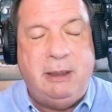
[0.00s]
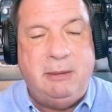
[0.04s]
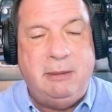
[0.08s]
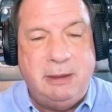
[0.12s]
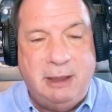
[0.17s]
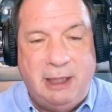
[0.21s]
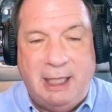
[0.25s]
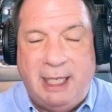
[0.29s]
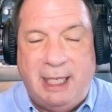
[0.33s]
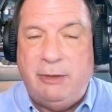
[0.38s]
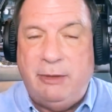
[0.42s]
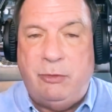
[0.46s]

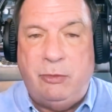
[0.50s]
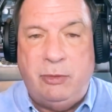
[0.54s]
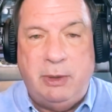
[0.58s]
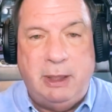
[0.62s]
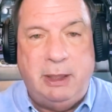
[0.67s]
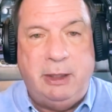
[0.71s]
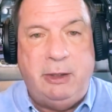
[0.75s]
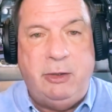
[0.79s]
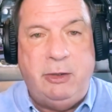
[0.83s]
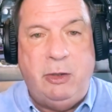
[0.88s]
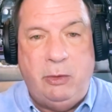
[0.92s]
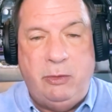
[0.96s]
God's really
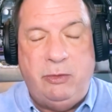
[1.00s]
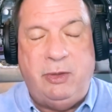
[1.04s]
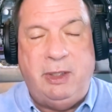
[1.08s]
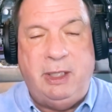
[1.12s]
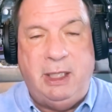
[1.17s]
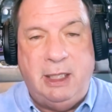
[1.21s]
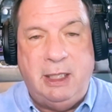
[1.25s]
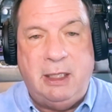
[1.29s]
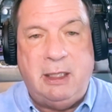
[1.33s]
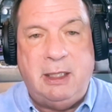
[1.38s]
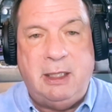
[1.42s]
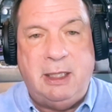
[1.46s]
using
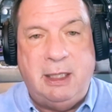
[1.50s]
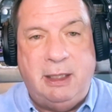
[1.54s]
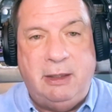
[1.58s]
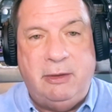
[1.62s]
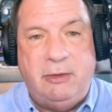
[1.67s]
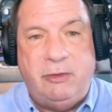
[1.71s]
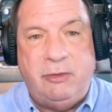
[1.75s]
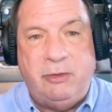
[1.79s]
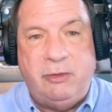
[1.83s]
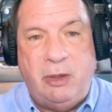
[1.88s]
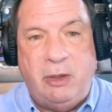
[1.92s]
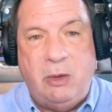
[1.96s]
it. And
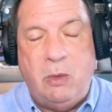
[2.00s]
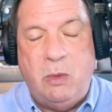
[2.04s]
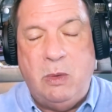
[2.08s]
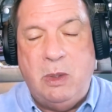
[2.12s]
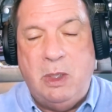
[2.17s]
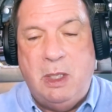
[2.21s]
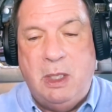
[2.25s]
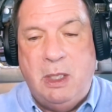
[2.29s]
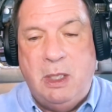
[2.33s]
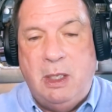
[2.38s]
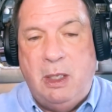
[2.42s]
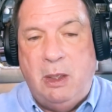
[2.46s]
so
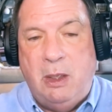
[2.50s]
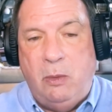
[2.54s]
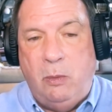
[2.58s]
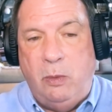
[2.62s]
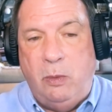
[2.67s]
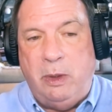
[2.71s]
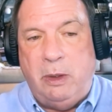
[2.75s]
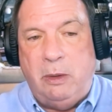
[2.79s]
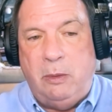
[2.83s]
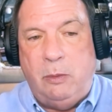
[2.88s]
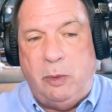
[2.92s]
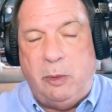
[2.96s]

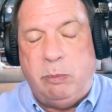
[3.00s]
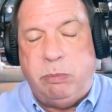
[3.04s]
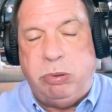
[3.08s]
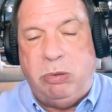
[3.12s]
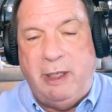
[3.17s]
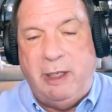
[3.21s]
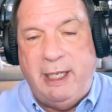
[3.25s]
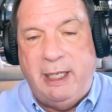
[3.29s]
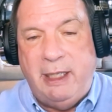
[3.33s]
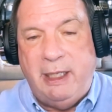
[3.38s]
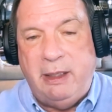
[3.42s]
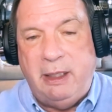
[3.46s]
we're
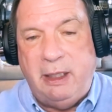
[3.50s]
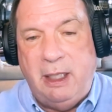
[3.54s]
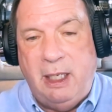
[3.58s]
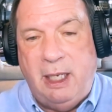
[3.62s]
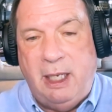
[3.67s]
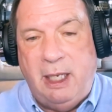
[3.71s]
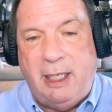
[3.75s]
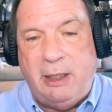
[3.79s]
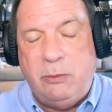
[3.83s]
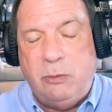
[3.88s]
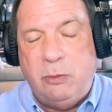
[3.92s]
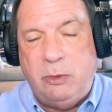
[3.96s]
praying that
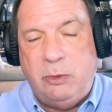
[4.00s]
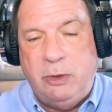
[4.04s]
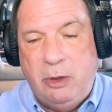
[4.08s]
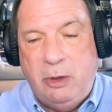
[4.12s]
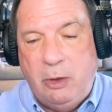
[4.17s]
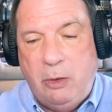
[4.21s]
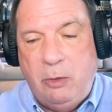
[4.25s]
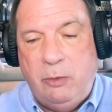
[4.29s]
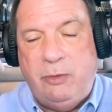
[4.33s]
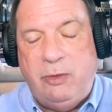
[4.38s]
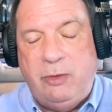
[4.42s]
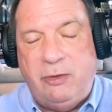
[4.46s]
God will
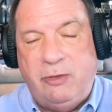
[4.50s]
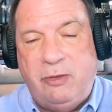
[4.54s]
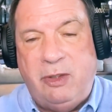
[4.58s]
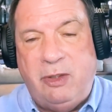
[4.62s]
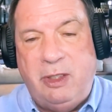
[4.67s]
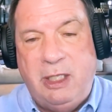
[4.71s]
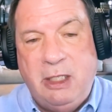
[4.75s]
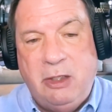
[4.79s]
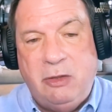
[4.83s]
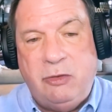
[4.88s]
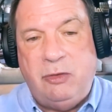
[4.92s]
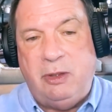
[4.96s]
use this
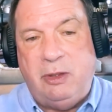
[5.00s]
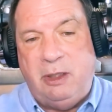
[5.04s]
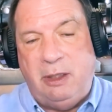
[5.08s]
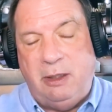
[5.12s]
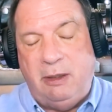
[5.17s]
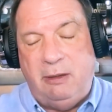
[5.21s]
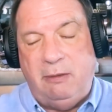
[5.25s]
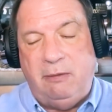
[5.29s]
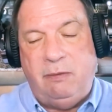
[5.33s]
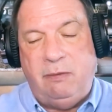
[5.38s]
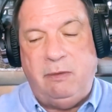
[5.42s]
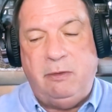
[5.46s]

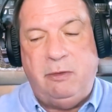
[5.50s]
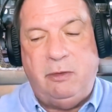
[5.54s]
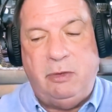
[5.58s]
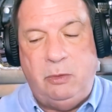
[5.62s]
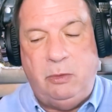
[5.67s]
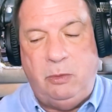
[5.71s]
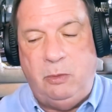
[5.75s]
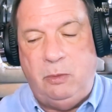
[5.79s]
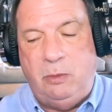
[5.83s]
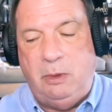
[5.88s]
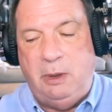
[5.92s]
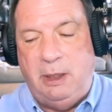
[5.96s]
initiative
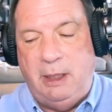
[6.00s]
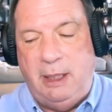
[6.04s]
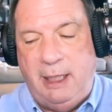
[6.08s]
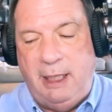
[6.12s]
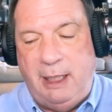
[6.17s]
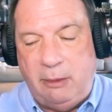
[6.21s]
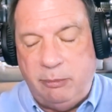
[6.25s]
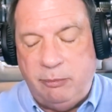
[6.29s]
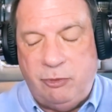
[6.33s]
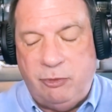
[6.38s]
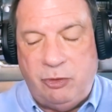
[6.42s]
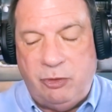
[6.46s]
to
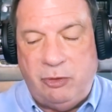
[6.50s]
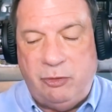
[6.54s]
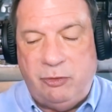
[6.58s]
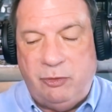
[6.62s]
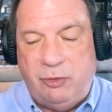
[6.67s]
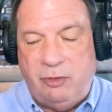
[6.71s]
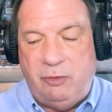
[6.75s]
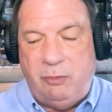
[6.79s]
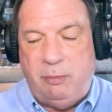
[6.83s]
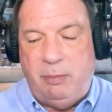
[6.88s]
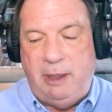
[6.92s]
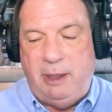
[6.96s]
help
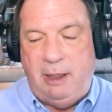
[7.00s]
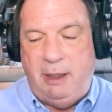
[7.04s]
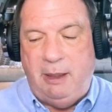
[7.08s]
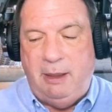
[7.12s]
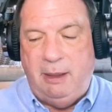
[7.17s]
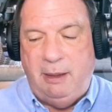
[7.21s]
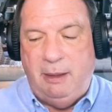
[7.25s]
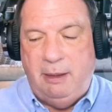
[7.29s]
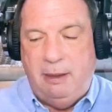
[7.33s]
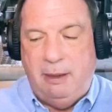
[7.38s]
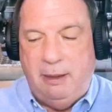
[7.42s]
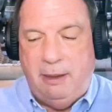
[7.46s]
churches be
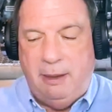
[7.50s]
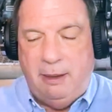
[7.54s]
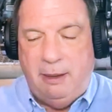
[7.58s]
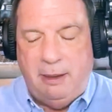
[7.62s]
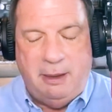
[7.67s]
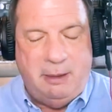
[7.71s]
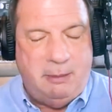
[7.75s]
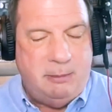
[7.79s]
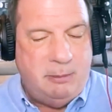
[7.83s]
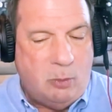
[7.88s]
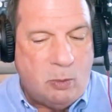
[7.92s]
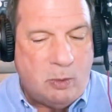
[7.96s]

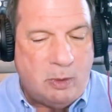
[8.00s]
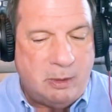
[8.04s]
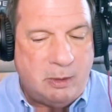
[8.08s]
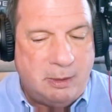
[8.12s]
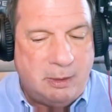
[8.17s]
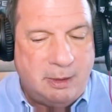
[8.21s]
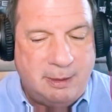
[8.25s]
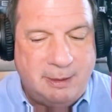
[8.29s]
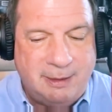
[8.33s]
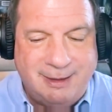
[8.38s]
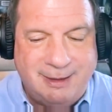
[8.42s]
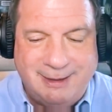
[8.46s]
more
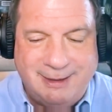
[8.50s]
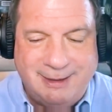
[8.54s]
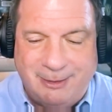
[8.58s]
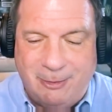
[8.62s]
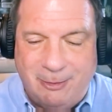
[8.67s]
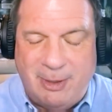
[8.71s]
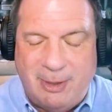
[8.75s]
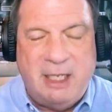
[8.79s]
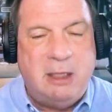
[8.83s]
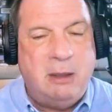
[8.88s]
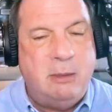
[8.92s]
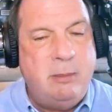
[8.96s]

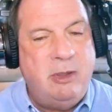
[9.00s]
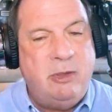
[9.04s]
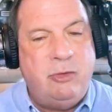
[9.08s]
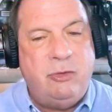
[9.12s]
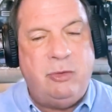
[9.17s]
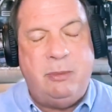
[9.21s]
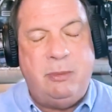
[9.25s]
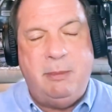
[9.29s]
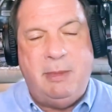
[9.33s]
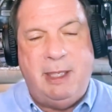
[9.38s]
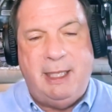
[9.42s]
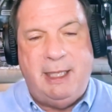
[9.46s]
Great
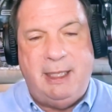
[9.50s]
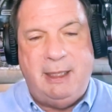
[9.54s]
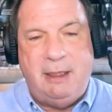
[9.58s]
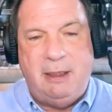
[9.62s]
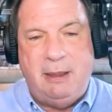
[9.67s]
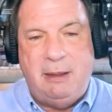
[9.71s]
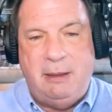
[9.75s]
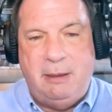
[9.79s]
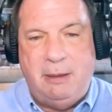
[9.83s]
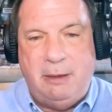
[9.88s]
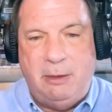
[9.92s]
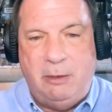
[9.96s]
Commission
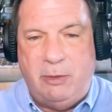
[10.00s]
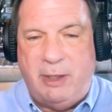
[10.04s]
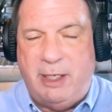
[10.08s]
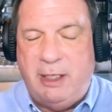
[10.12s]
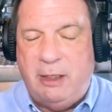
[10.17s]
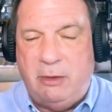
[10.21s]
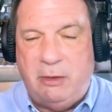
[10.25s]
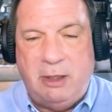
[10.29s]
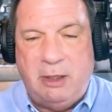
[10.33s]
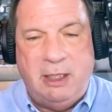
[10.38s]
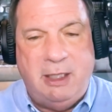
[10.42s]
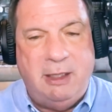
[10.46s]
minded,
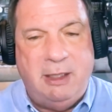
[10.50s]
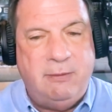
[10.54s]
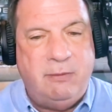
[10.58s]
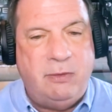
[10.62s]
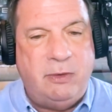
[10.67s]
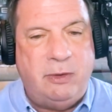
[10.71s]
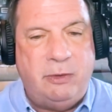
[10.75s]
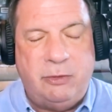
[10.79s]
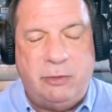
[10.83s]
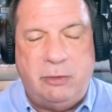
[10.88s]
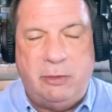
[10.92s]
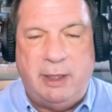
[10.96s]
greater
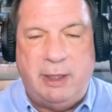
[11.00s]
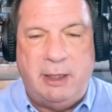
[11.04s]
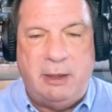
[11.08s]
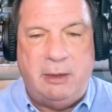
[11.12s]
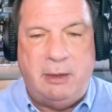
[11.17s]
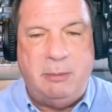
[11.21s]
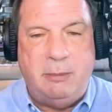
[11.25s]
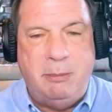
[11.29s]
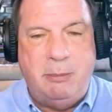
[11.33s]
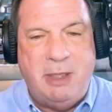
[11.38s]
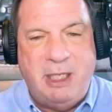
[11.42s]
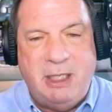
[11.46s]
givers, greater
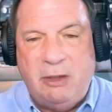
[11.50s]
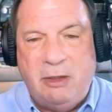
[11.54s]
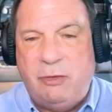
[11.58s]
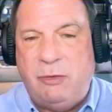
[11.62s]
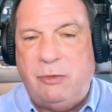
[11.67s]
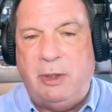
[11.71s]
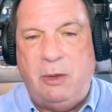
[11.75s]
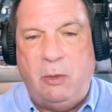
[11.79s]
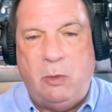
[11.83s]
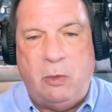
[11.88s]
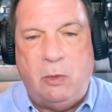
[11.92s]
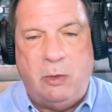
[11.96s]

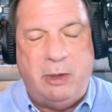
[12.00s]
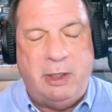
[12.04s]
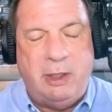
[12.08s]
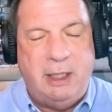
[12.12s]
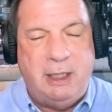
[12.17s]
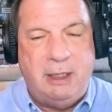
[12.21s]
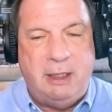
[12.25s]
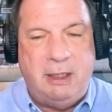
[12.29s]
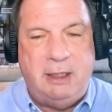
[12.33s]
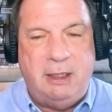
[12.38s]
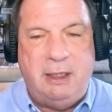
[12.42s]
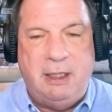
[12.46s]
ministry
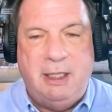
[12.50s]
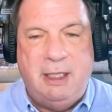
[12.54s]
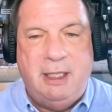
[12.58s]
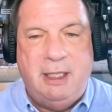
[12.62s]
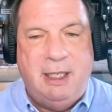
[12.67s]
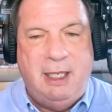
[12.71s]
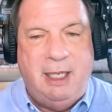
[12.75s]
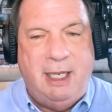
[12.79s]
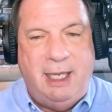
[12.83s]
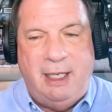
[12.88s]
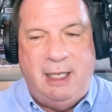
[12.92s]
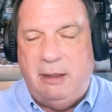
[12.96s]
oriented,
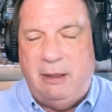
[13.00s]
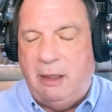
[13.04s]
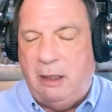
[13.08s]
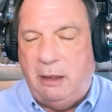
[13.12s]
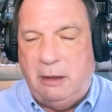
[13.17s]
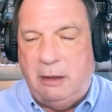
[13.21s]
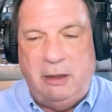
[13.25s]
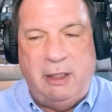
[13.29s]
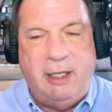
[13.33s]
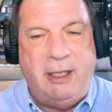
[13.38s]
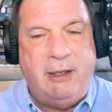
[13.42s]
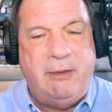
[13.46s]
and
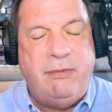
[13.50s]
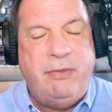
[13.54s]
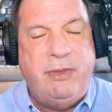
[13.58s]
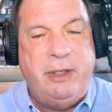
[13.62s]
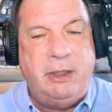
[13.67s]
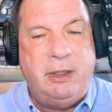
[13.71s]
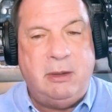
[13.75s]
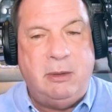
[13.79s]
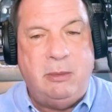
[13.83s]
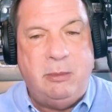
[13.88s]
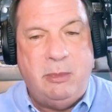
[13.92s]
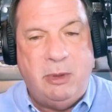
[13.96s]
love their
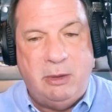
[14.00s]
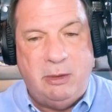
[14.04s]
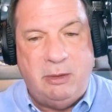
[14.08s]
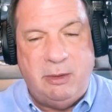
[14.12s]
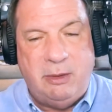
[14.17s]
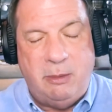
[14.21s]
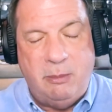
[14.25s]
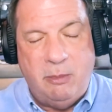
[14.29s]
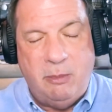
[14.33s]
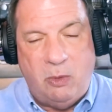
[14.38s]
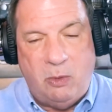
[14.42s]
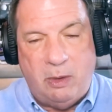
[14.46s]
community
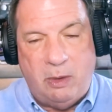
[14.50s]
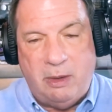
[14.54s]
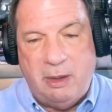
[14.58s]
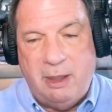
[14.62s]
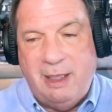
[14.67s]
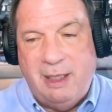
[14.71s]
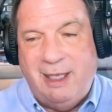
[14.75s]
more.